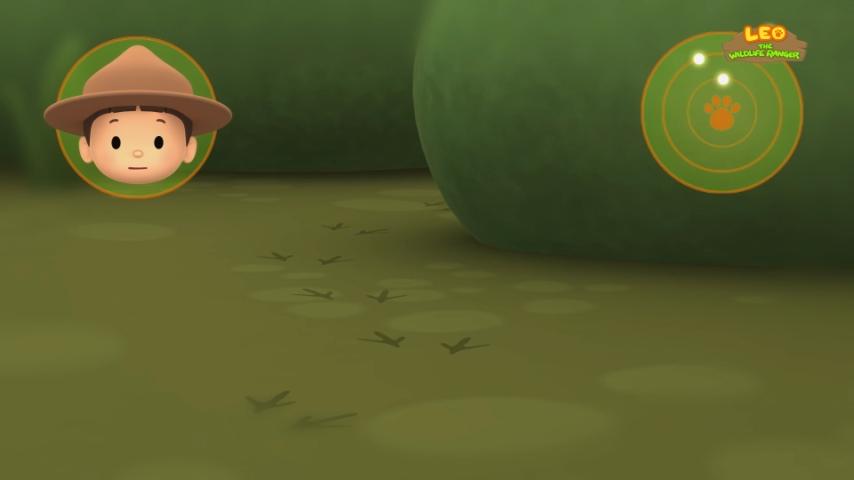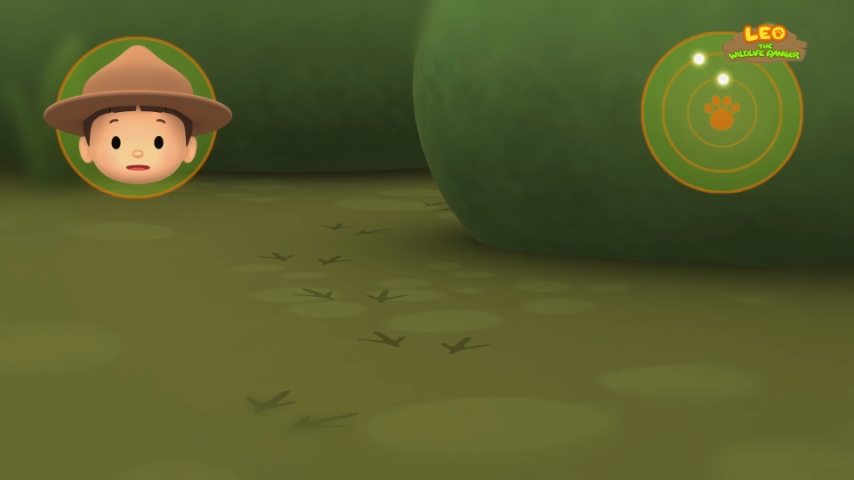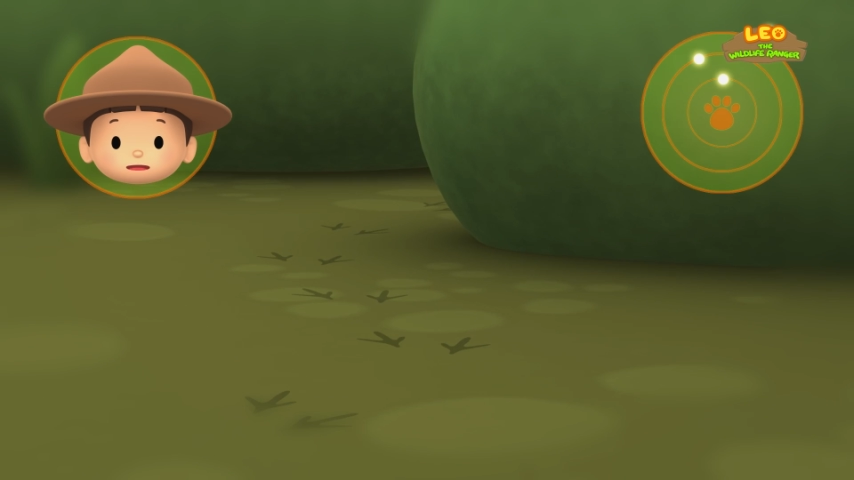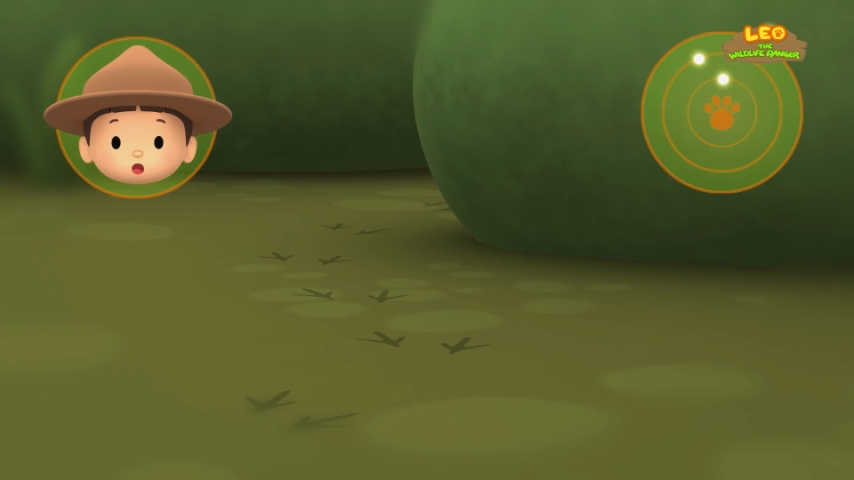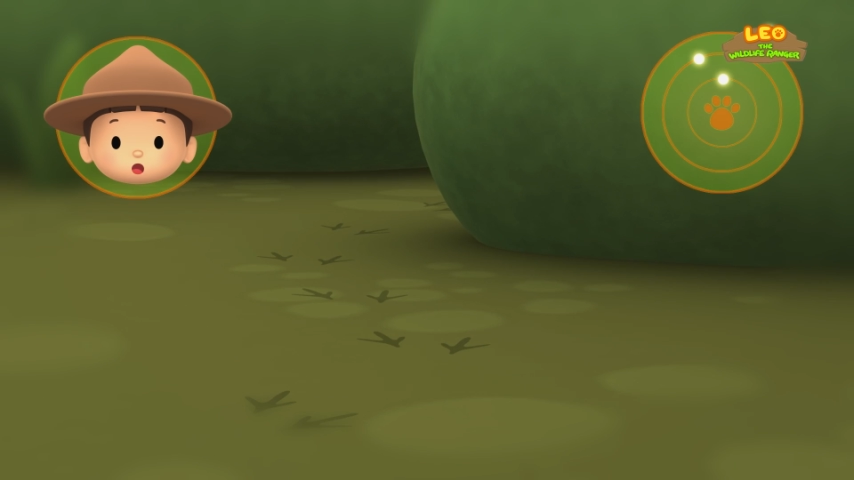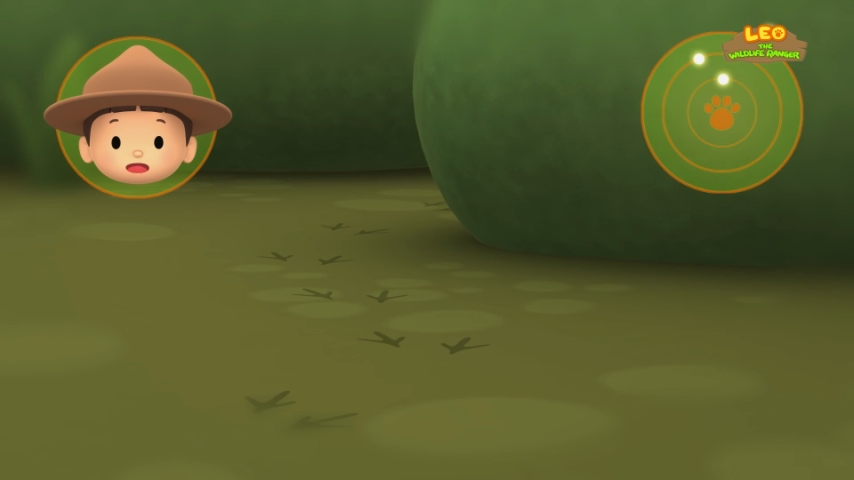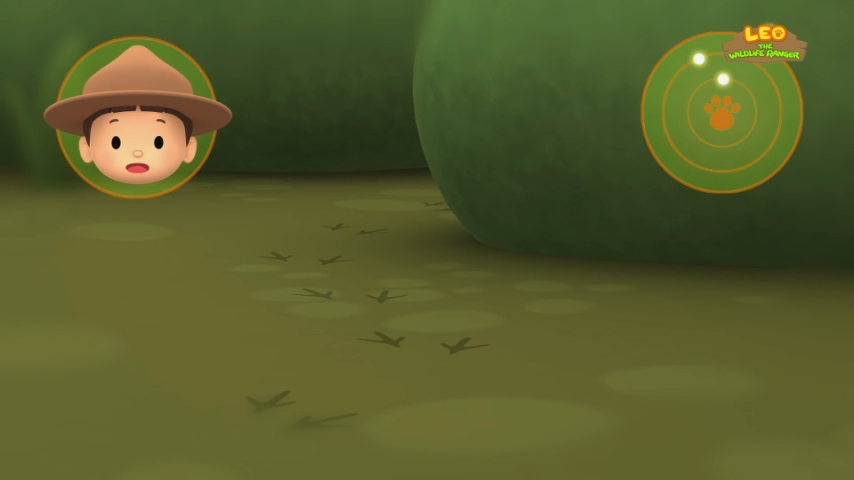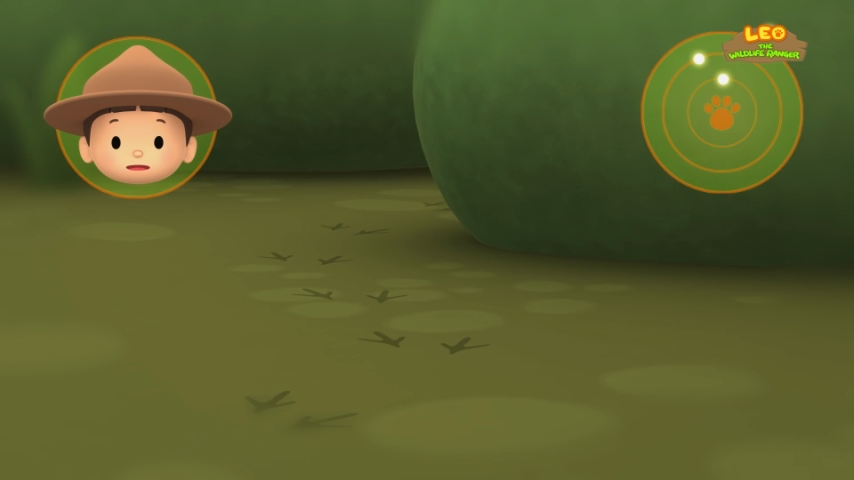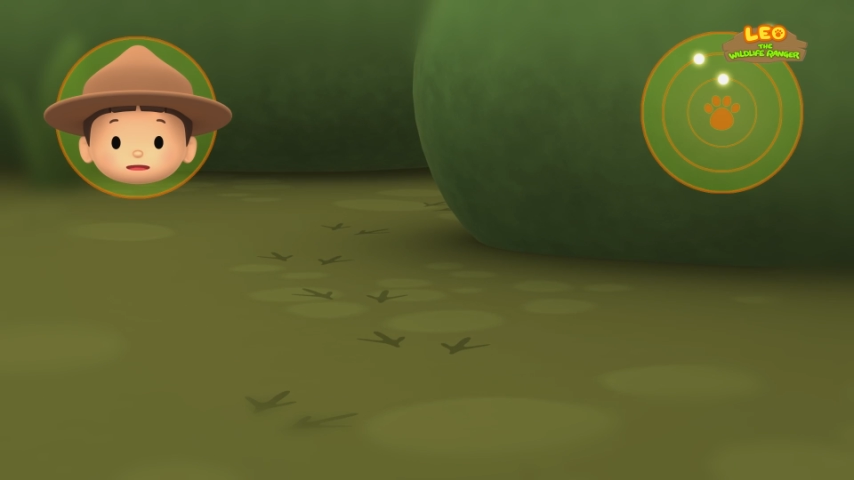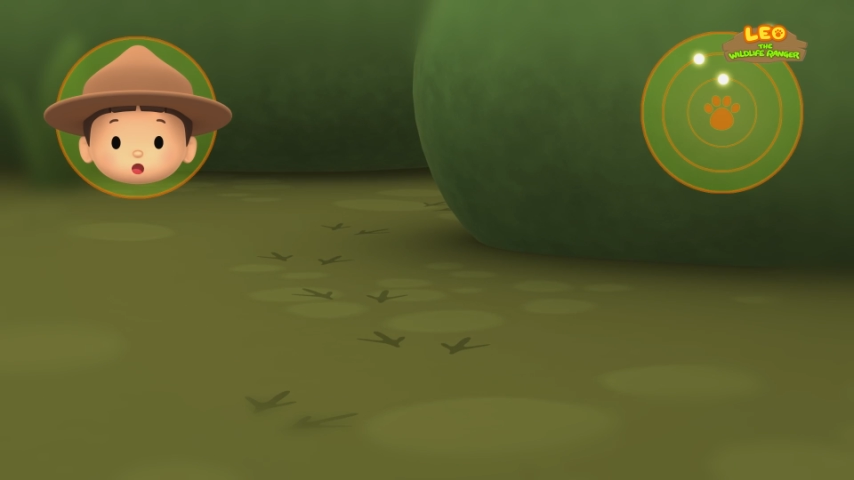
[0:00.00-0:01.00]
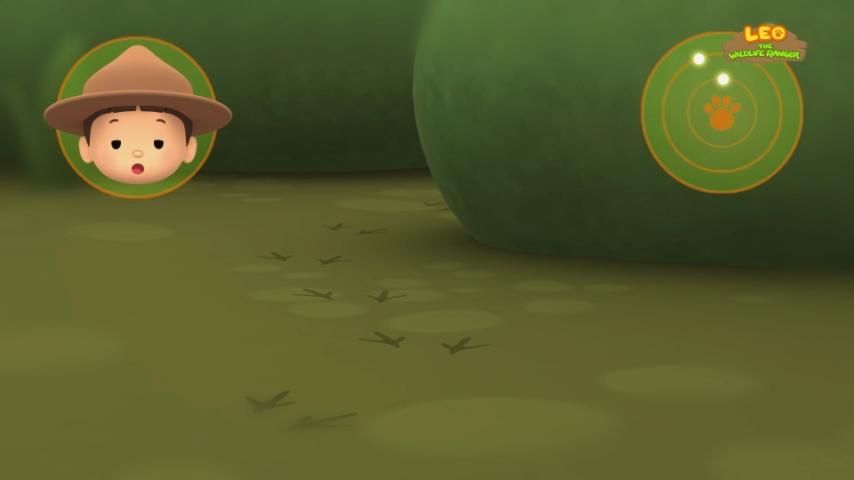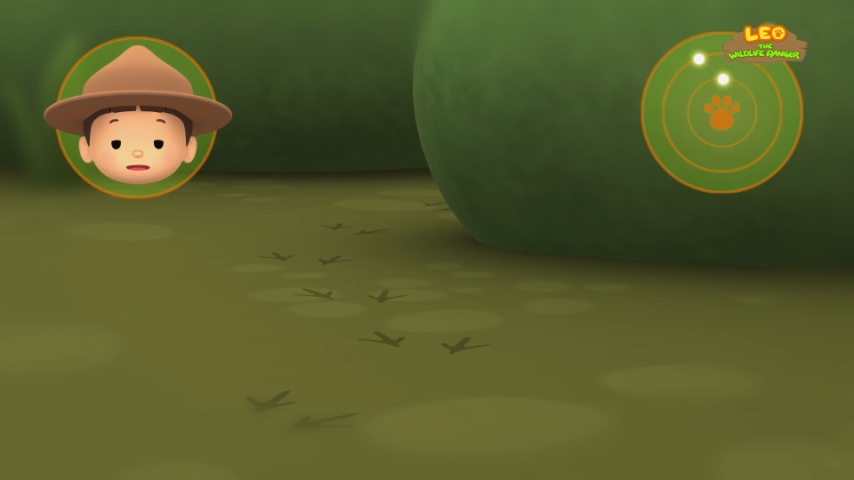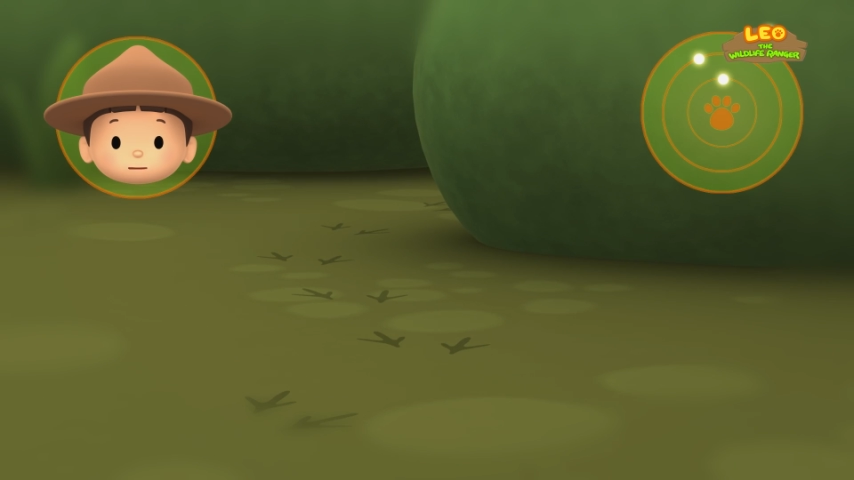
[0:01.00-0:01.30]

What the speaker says: They look like claw